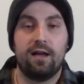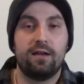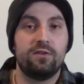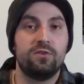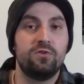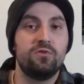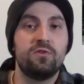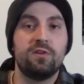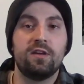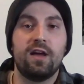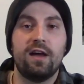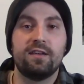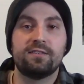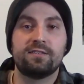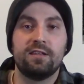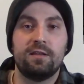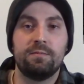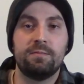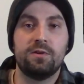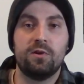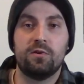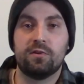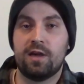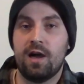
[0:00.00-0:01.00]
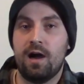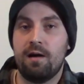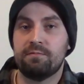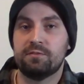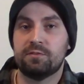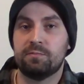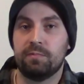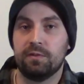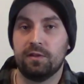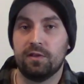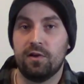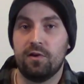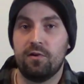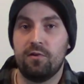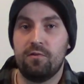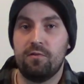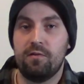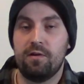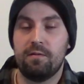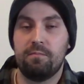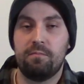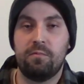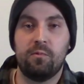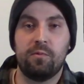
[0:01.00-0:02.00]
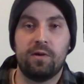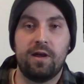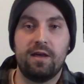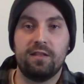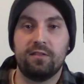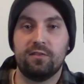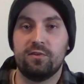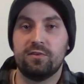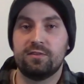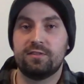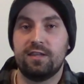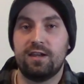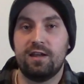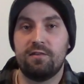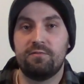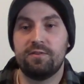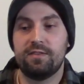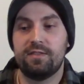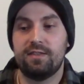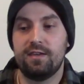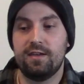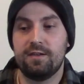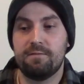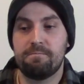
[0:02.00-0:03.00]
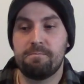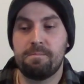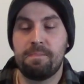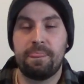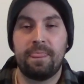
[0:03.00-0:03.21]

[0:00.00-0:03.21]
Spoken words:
You guys can let me know in the comments below, but when I looked at everything,